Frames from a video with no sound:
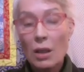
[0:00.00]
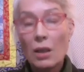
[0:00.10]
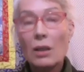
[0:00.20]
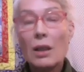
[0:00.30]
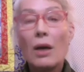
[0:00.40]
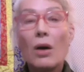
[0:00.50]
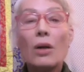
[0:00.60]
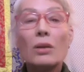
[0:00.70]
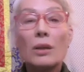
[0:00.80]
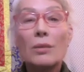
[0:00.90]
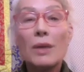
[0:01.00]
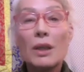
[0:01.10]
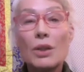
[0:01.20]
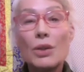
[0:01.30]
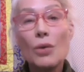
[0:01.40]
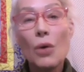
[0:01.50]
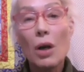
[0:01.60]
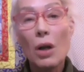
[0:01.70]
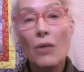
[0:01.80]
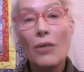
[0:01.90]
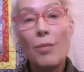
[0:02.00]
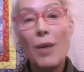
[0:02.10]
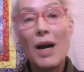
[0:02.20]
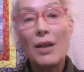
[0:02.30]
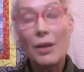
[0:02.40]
the ultimate jewel of the path.